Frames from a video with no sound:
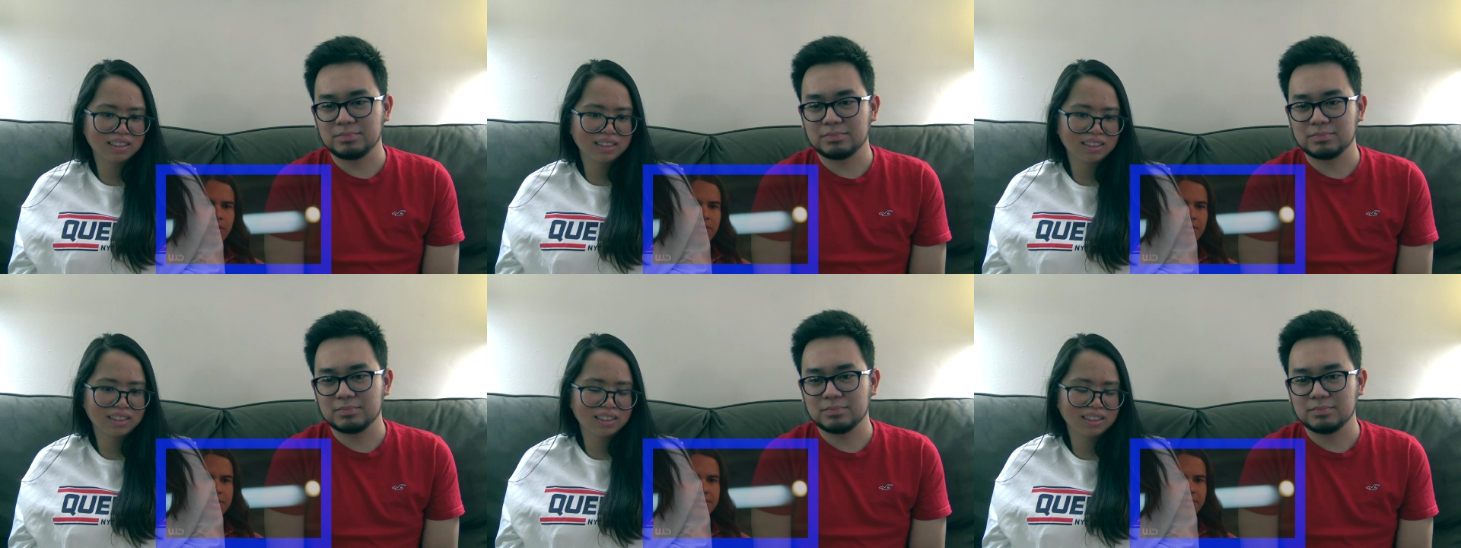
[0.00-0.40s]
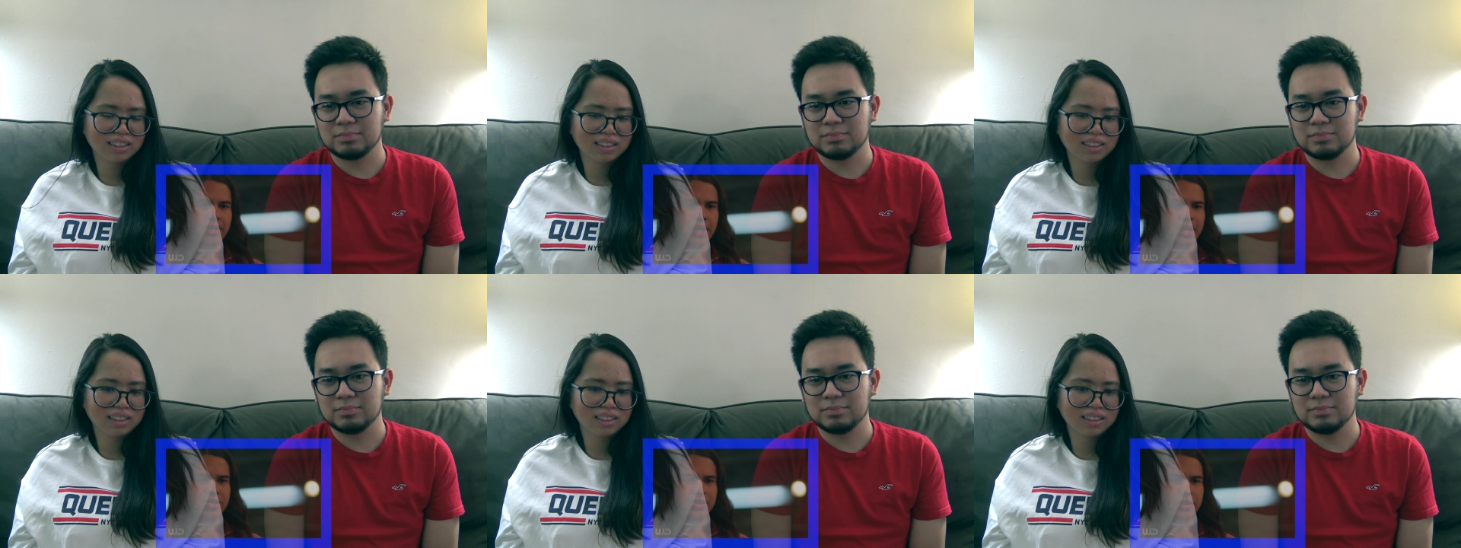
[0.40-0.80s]
Speaker 1: the reverse
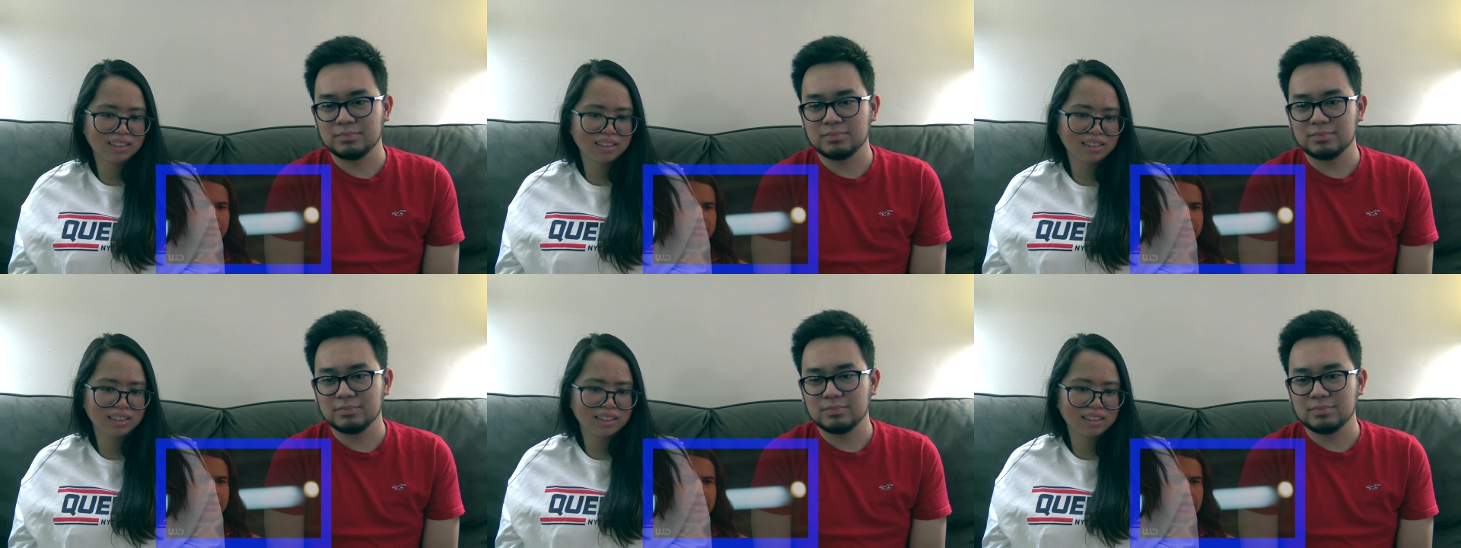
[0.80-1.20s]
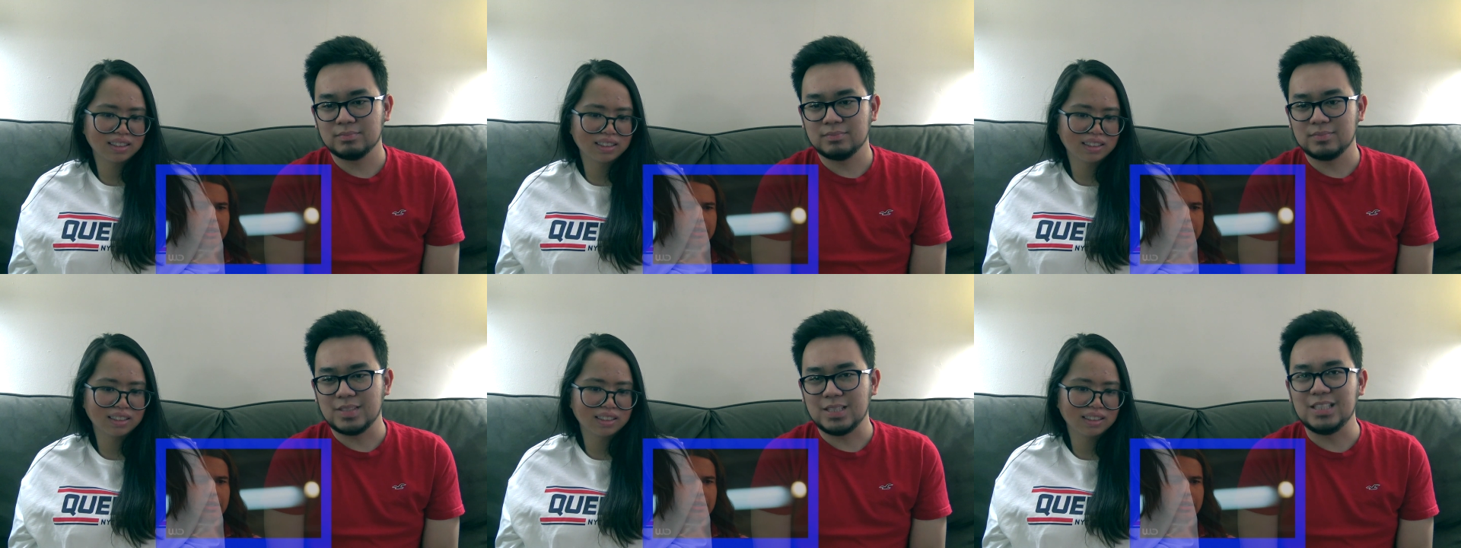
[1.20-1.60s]
flash lives
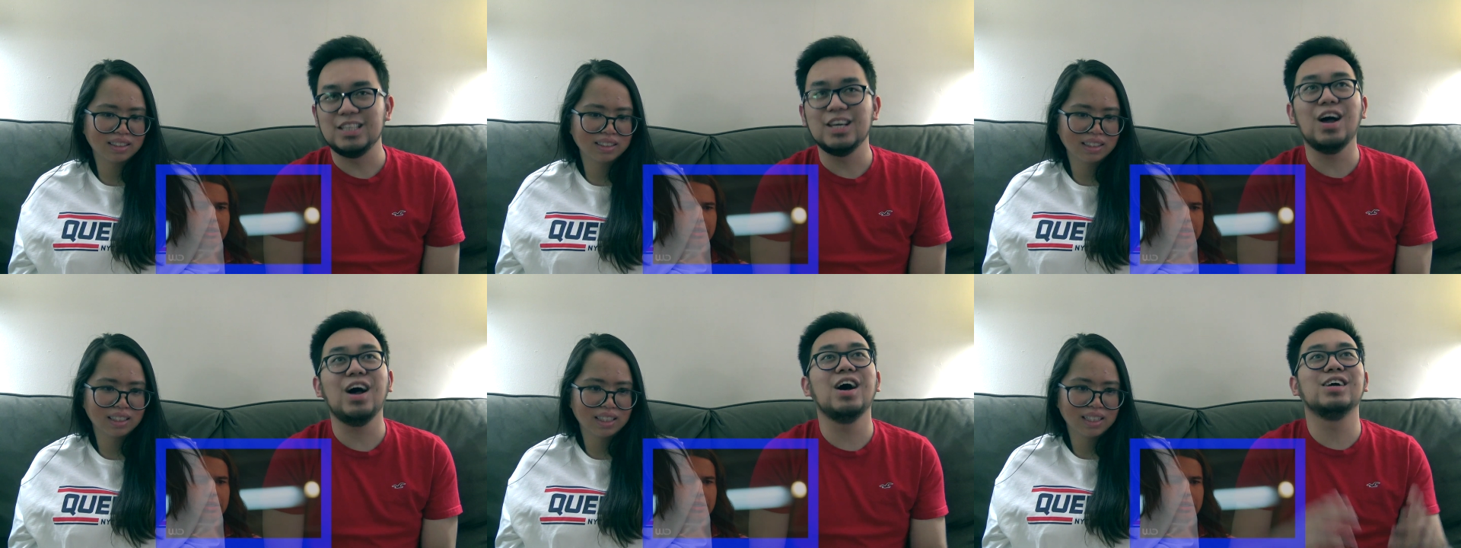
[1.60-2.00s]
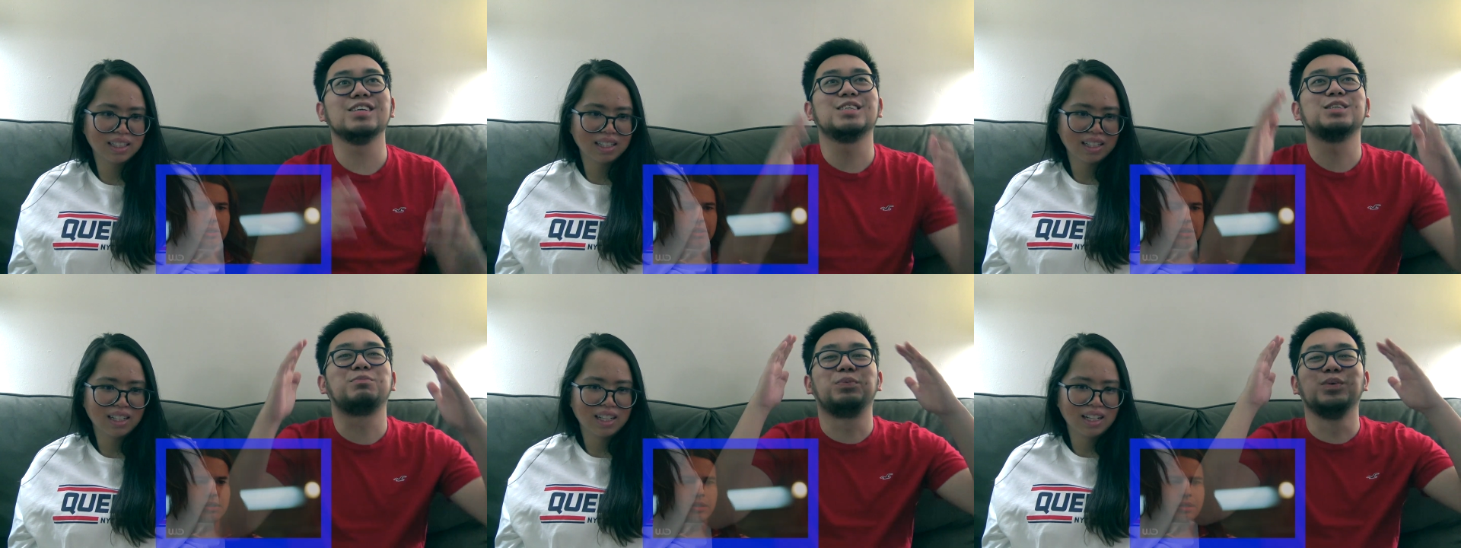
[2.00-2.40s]
again. Yes,
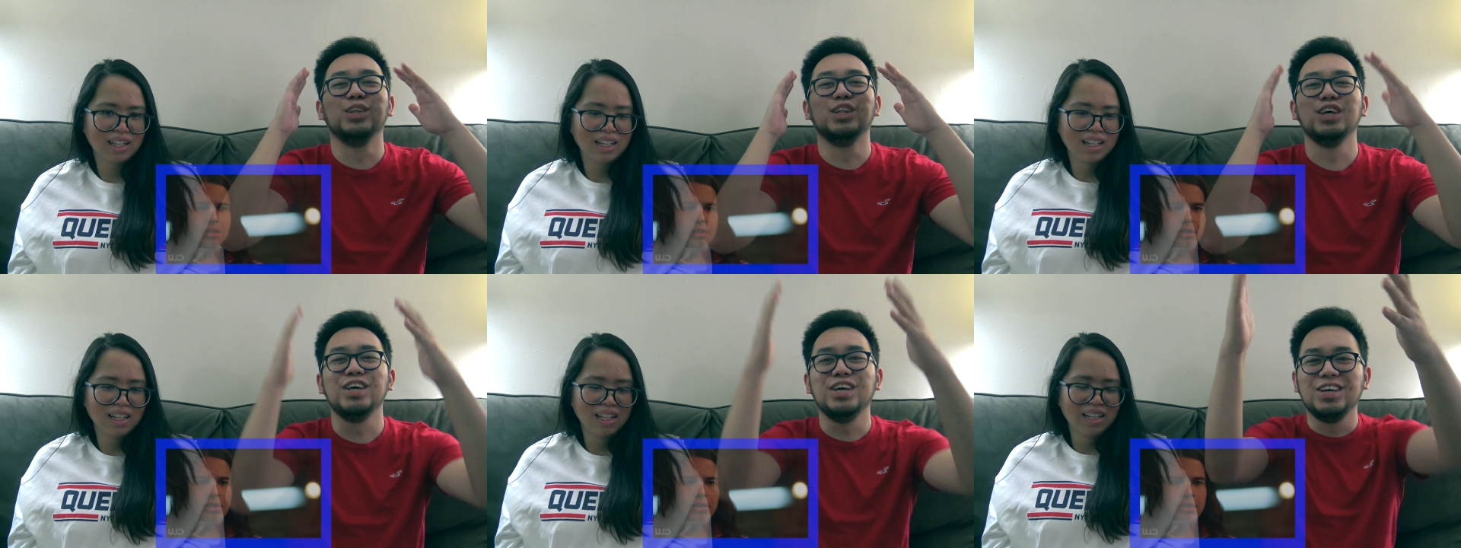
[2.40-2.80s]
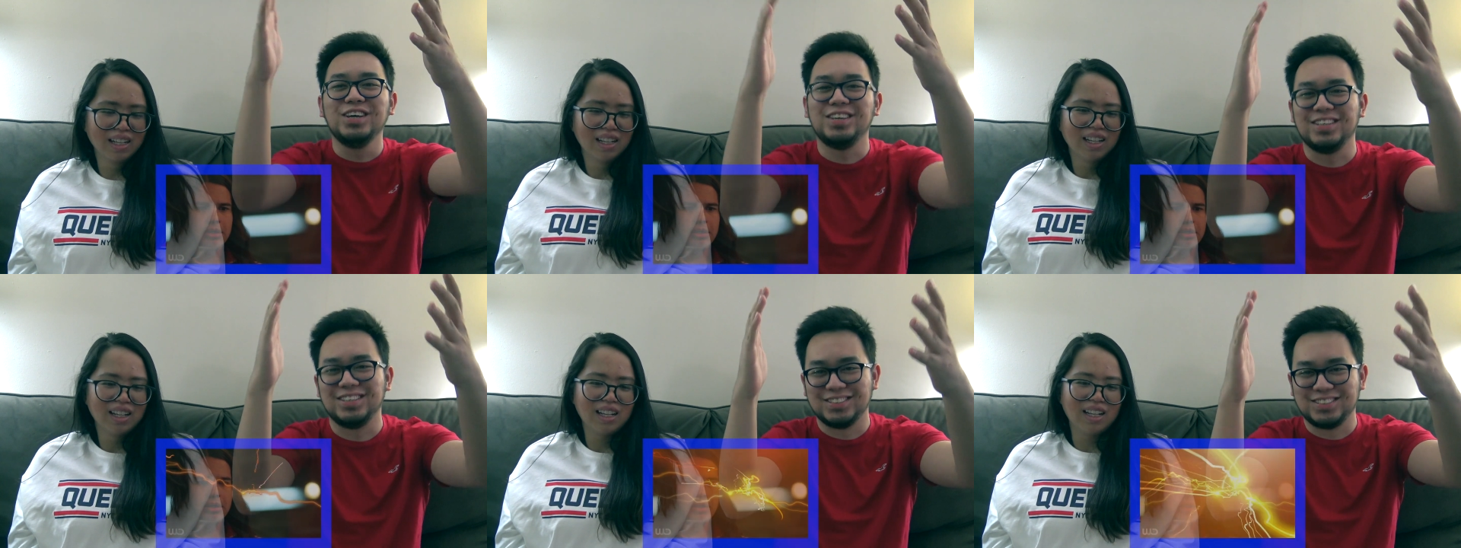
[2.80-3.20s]
please!